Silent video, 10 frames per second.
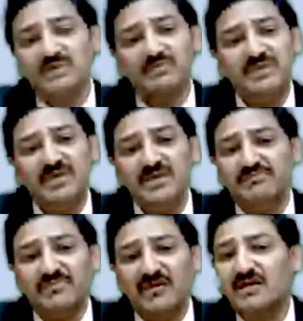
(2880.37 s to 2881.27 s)
maybe
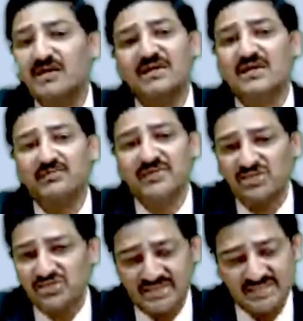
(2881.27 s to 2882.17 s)
the color
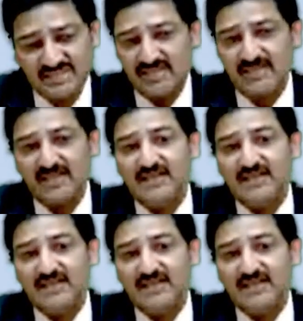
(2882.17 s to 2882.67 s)
combinations.